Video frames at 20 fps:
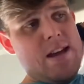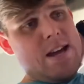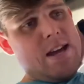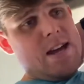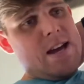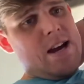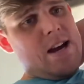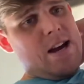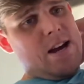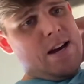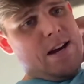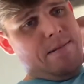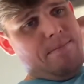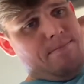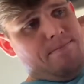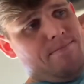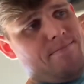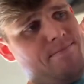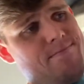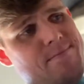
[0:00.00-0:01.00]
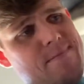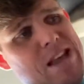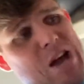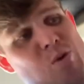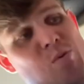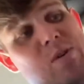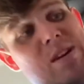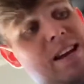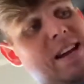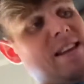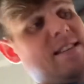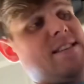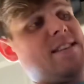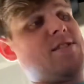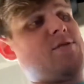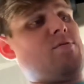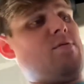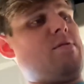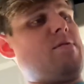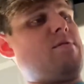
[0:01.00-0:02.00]
I wouldn't get
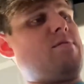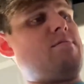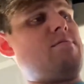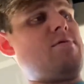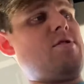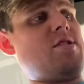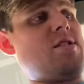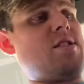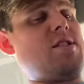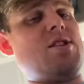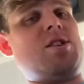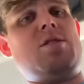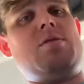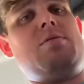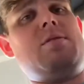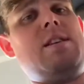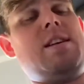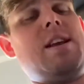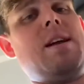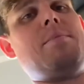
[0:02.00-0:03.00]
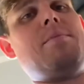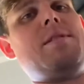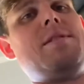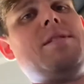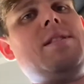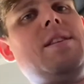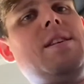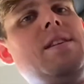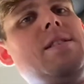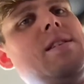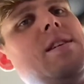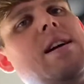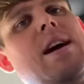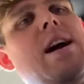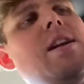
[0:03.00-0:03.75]
this one just because you cannot play CDs on it.